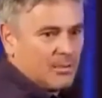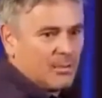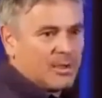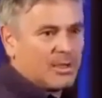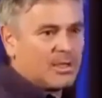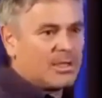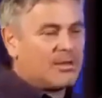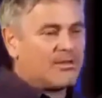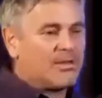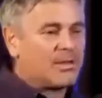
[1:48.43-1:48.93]

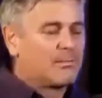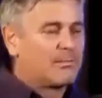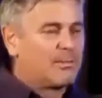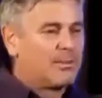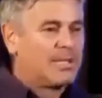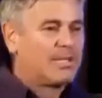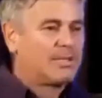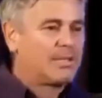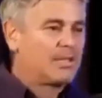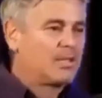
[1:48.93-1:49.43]
We are
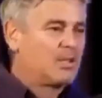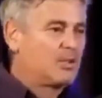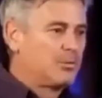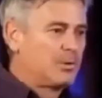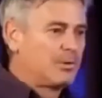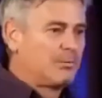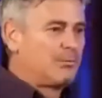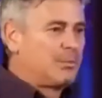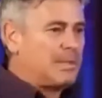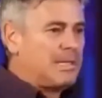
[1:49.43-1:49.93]
living, breathing
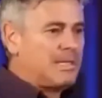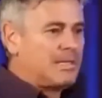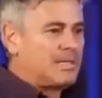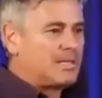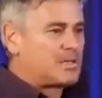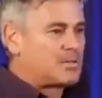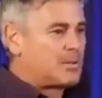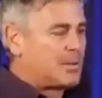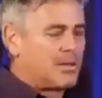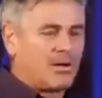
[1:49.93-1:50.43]
human
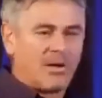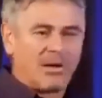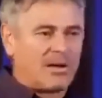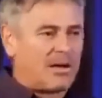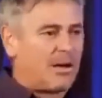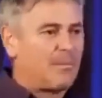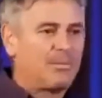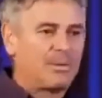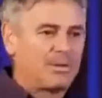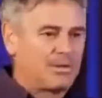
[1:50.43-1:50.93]
beings. We're
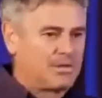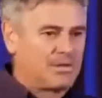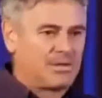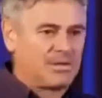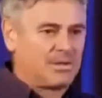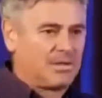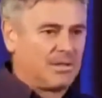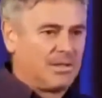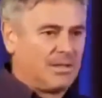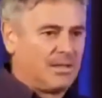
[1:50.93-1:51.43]
not
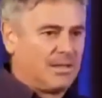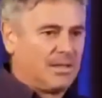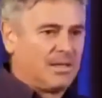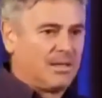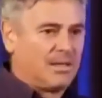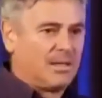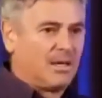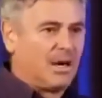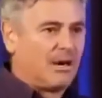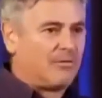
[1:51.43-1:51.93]
numbers
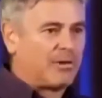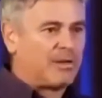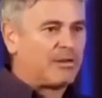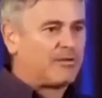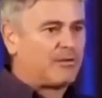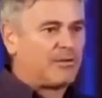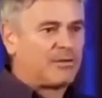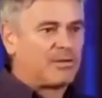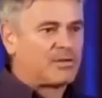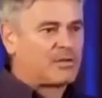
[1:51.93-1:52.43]
of
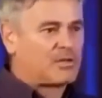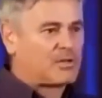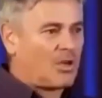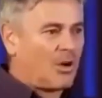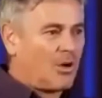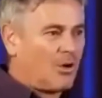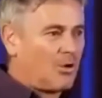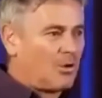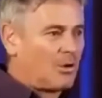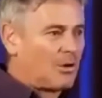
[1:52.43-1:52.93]
infinite
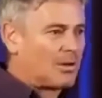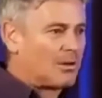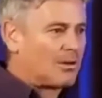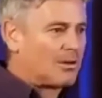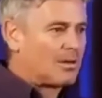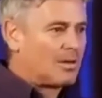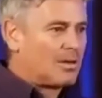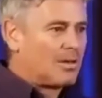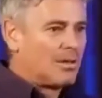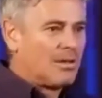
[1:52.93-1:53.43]
soul
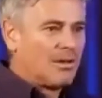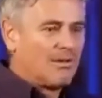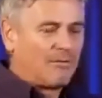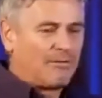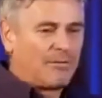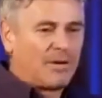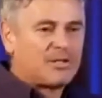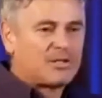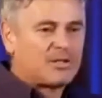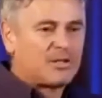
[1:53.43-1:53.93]
and
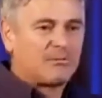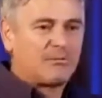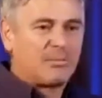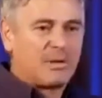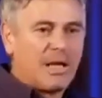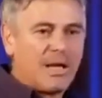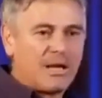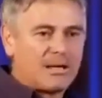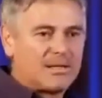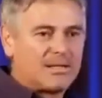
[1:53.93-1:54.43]
flesh
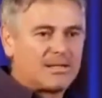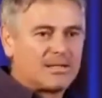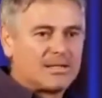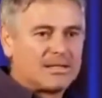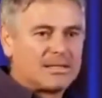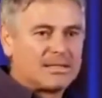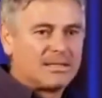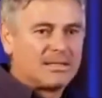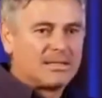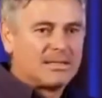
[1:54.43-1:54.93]
and blood.
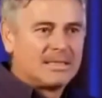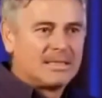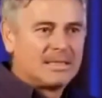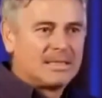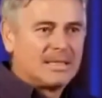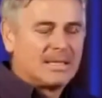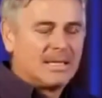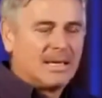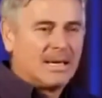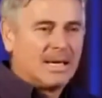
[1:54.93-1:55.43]

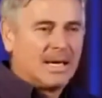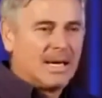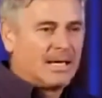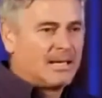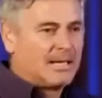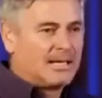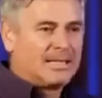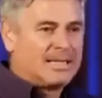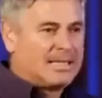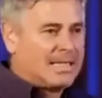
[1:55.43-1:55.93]

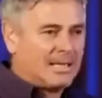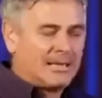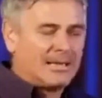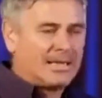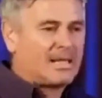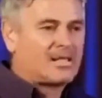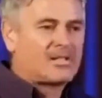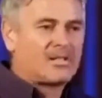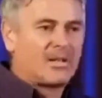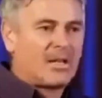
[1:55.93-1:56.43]
And
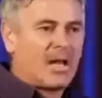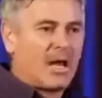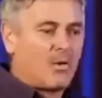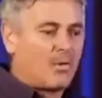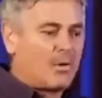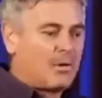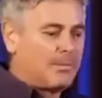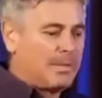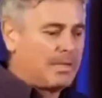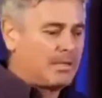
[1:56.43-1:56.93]
yet that's not
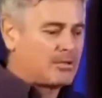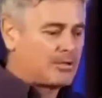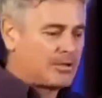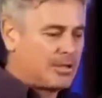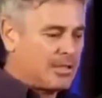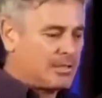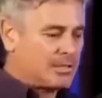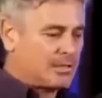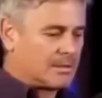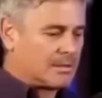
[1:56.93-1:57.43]
how we're being
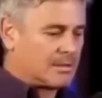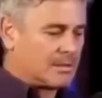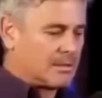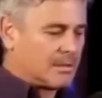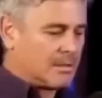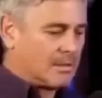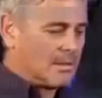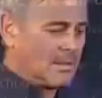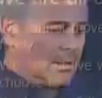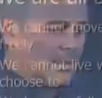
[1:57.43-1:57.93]

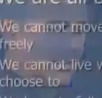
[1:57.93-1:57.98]
treated.